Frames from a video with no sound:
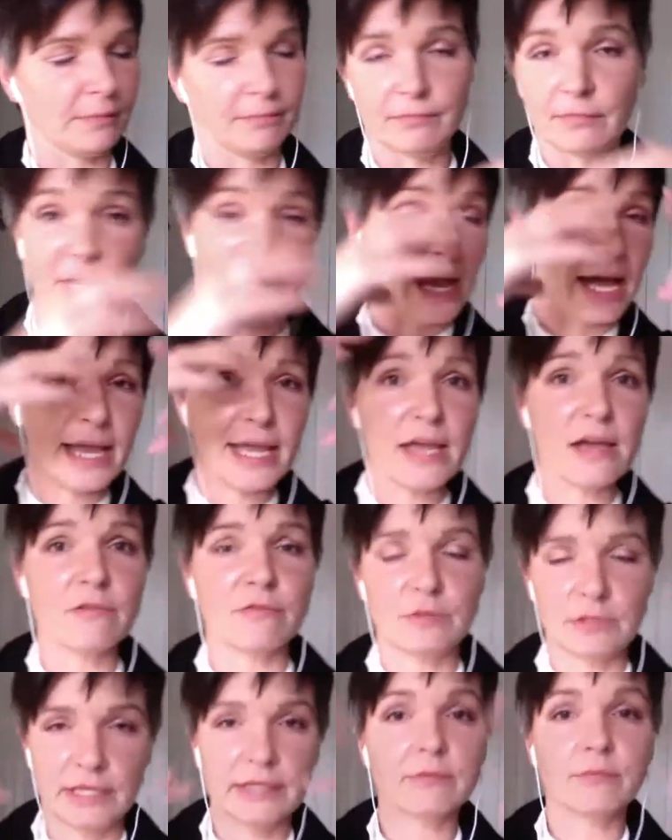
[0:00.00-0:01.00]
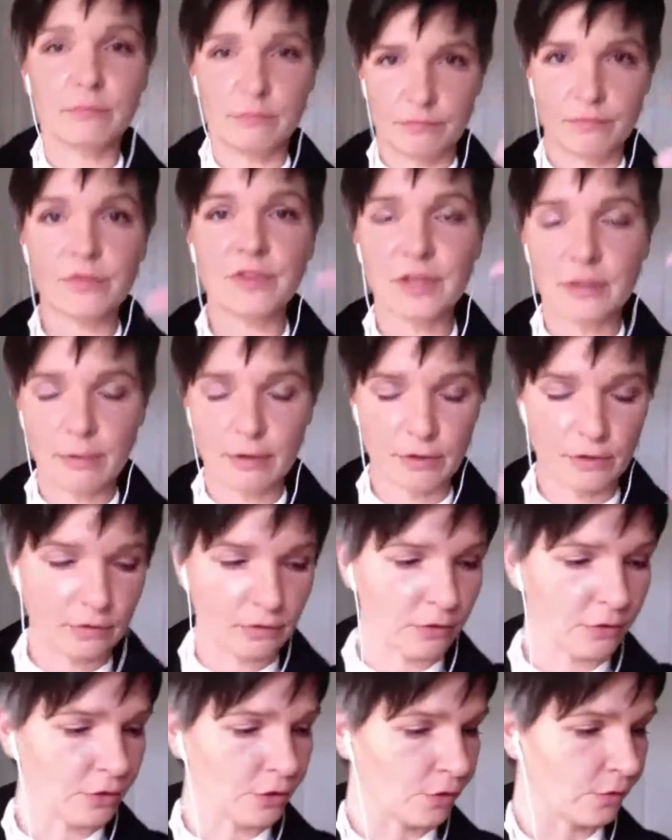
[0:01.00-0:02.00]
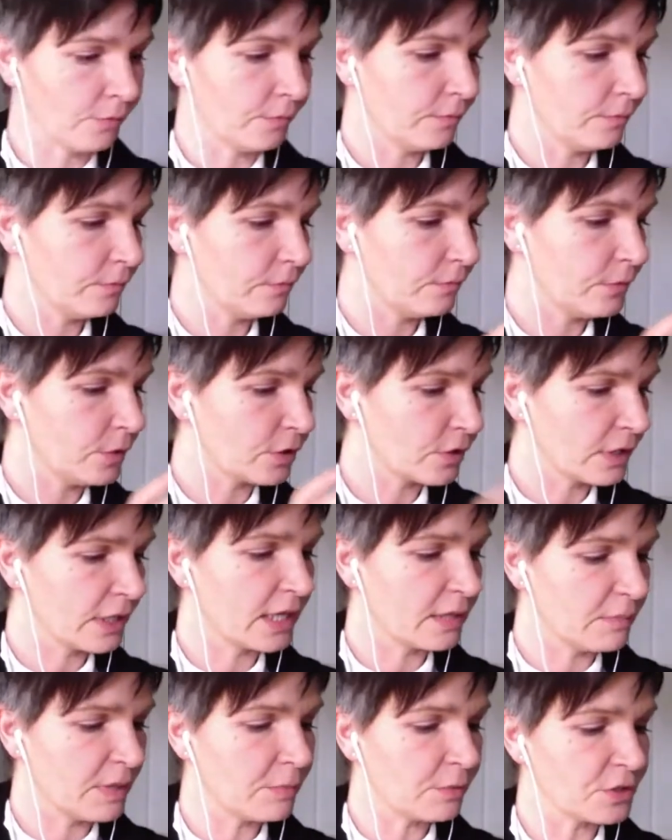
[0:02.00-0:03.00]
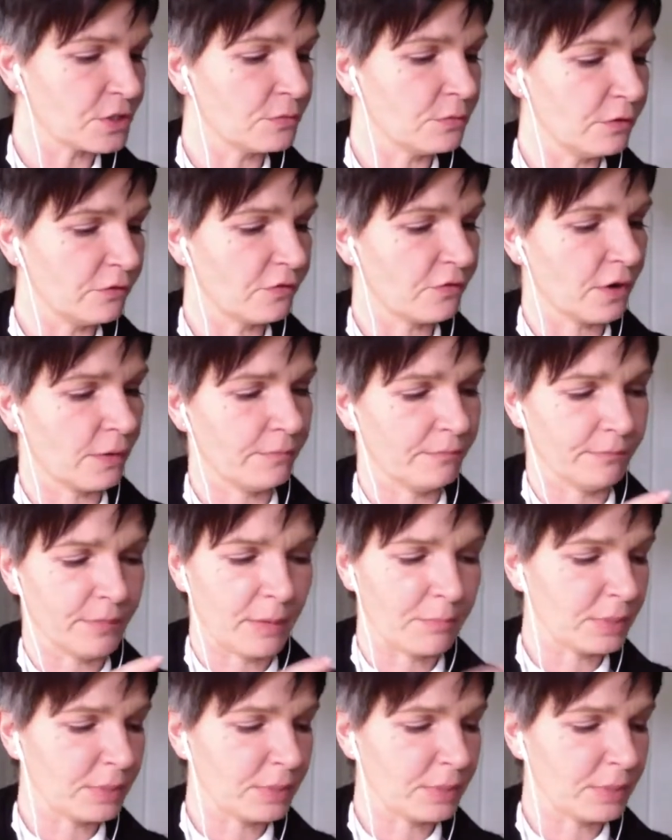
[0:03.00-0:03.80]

and you're trying to move them to a place where they are enabled,